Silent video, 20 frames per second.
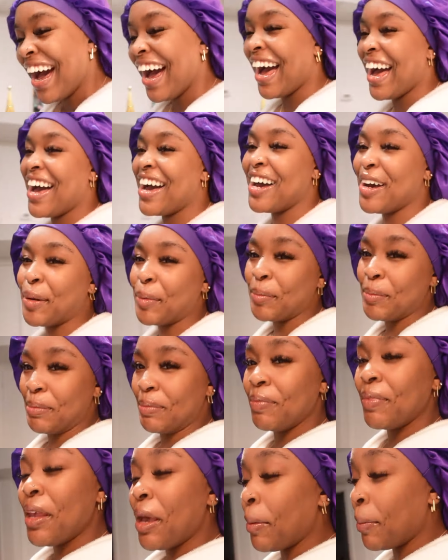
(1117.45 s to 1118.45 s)

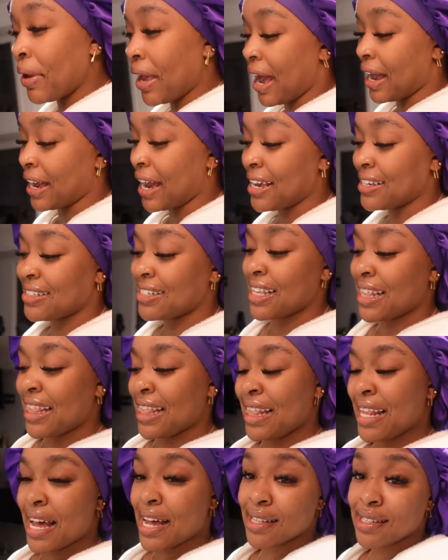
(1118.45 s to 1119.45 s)
but yeah guys,
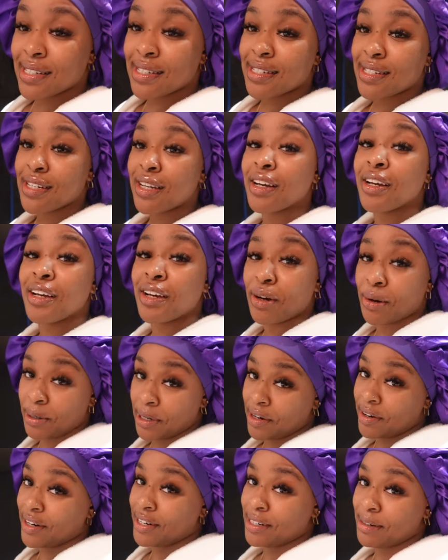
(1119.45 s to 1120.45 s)
let's go
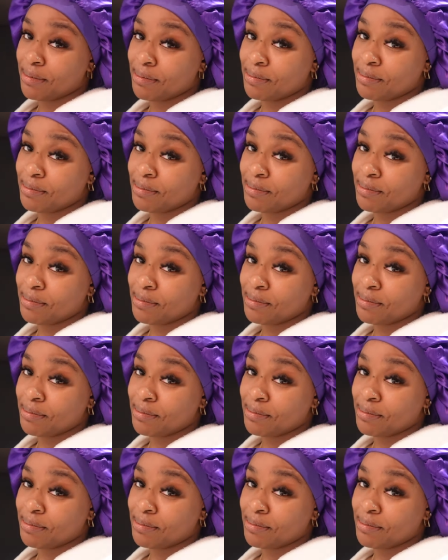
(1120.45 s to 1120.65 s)
get ready.